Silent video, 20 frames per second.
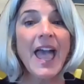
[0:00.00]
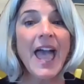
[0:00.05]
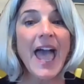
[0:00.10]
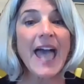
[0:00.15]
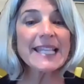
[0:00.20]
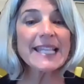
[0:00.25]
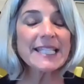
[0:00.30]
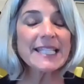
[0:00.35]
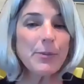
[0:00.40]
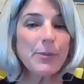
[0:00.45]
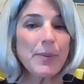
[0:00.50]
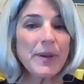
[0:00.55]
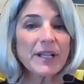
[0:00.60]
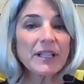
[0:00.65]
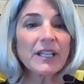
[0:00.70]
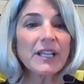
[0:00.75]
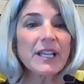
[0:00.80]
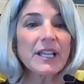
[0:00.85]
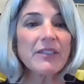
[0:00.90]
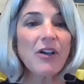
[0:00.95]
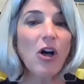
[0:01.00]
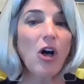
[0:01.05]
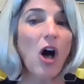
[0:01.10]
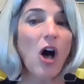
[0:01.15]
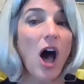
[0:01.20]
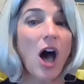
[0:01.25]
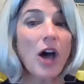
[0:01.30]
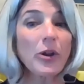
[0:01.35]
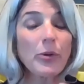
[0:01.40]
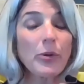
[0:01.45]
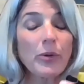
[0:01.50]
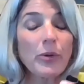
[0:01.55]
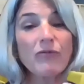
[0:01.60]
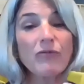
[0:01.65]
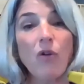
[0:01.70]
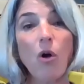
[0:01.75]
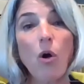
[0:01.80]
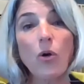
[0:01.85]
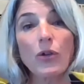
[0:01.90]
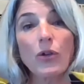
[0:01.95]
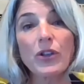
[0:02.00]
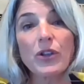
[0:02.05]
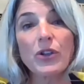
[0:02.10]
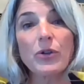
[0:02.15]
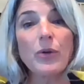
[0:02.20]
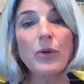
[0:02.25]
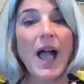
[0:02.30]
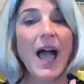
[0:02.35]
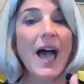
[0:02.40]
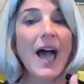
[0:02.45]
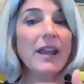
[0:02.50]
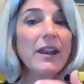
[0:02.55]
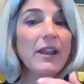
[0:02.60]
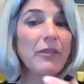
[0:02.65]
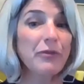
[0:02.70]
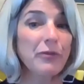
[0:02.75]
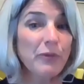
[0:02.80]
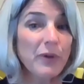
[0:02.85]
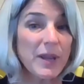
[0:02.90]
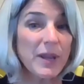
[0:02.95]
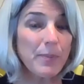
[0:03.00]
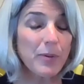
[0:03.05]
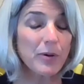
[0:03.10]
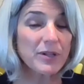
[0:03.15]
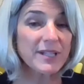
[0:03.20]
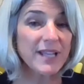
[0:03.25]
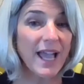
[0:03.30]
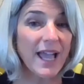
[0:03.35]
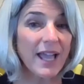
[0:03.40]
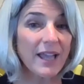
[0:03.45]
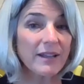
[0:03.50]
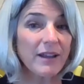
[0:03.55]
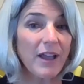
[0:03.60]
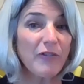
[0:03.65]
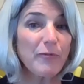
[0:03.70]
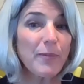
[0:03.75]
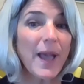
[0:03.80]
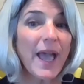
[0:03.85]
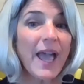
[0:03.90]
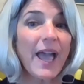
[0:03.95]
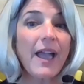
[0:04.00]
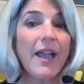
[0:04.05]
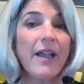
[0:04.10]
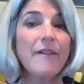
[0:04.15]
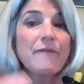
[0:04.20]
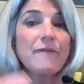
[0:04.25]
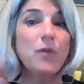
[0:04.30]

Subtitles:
And typically they'll auto enroll you at 3% of pay,